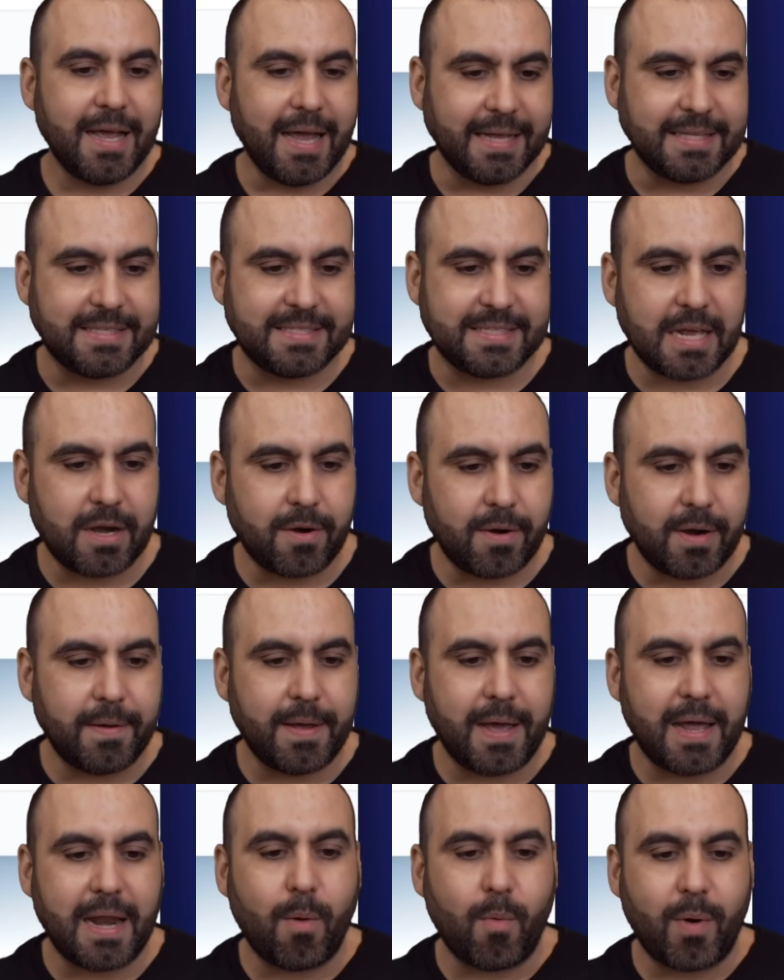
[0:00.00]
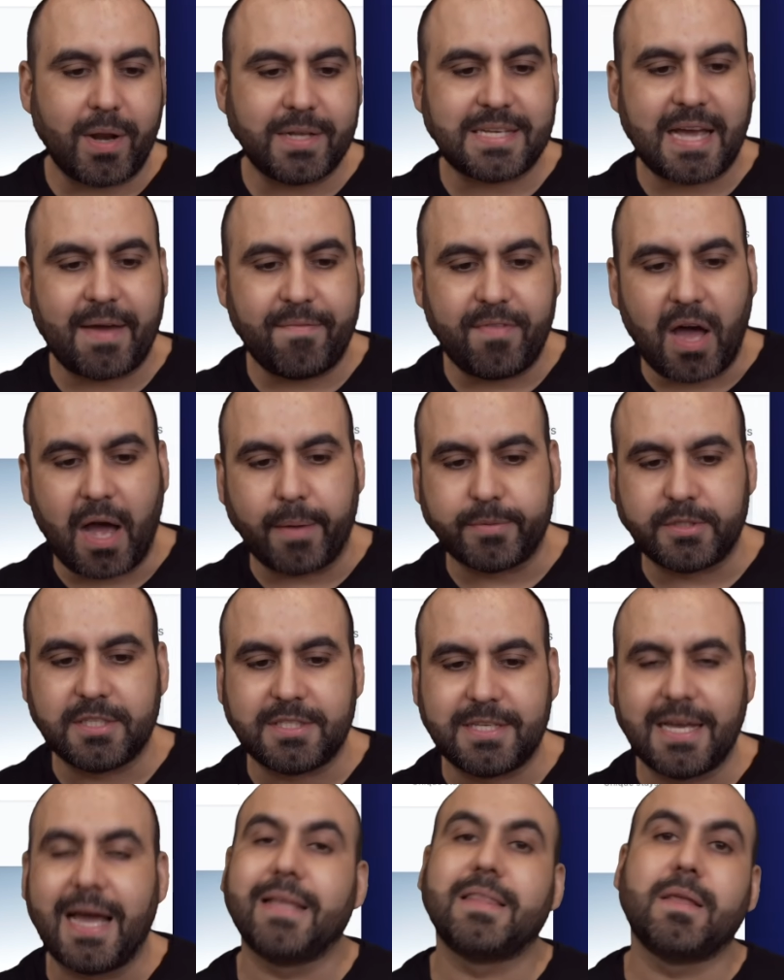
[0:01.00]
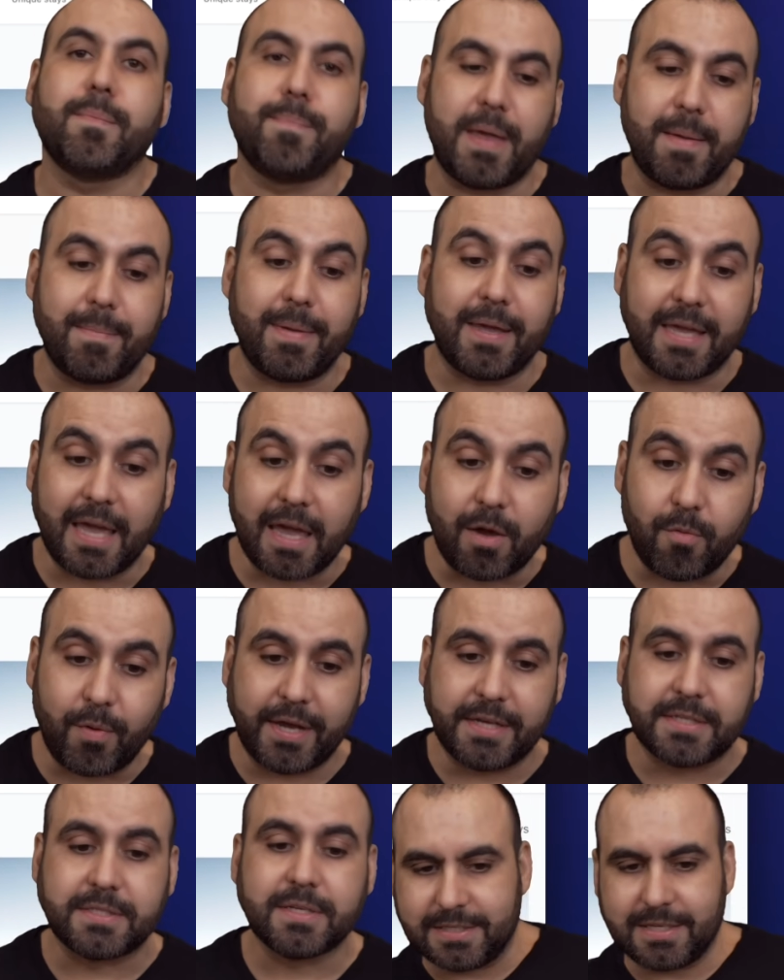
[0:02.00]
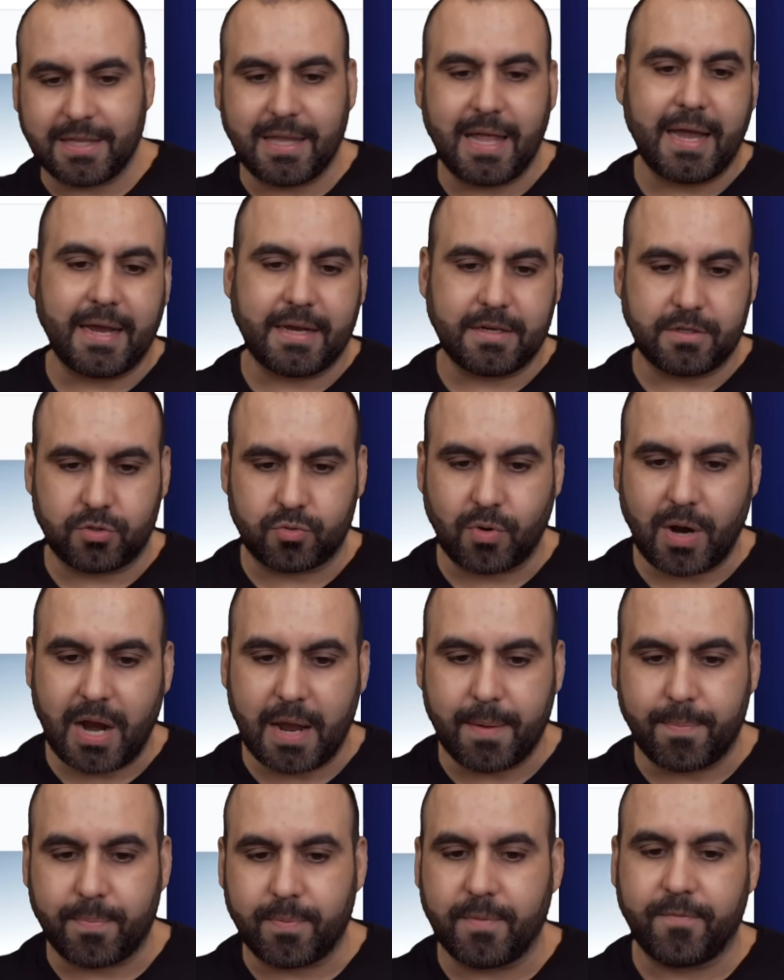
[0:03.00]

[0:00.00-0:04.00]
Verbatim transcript: etc. And I wanted to have the option to add the payment gateways like Stripe